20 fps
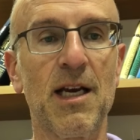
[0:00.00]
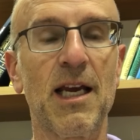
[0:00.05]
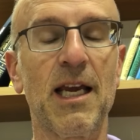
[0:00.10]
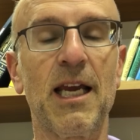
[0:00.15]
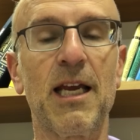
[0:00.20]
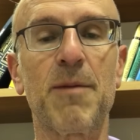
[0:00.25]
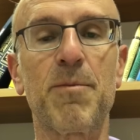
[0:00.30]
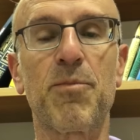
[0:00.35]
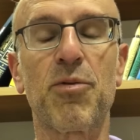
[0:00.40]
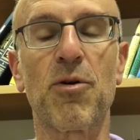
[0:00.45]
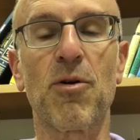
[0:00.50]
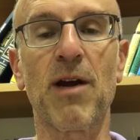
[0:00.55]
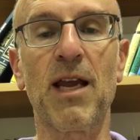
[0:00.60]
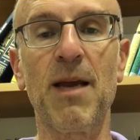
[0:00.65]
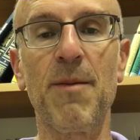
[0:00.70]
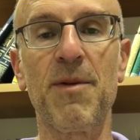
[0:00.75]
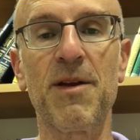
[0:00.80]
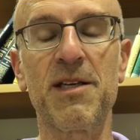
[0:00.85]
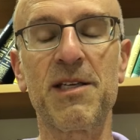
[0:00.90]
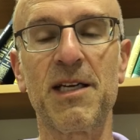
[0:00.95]
it
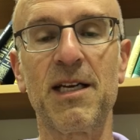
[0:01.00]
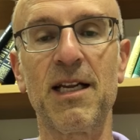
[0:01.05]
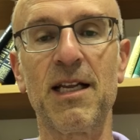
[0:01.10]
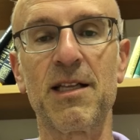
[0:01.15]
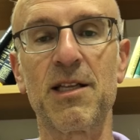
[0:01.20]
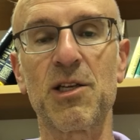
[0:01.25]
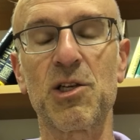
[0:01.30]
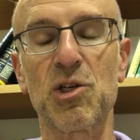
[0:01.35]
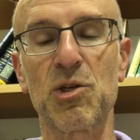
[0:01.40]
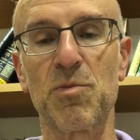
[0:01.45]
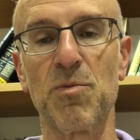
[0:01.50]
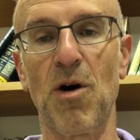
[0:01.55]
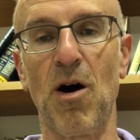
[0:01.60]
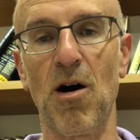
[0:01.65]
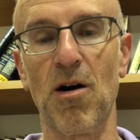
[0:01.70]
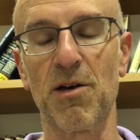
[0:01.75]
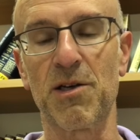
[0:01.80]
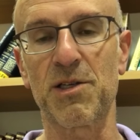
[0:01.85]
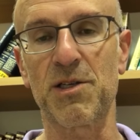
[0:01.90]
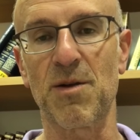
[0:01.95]
prohibits it in the
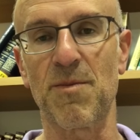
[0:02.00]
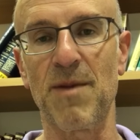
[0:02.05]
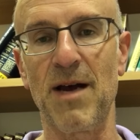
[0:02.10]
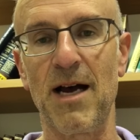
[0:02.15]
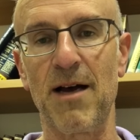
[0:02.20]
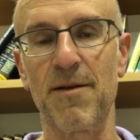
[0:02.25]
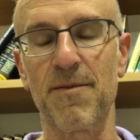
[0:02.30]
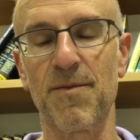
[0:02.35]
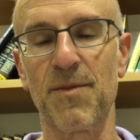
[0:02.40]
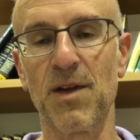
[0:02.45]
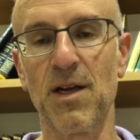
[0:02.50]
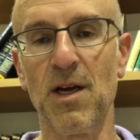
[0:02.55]
smallest amount.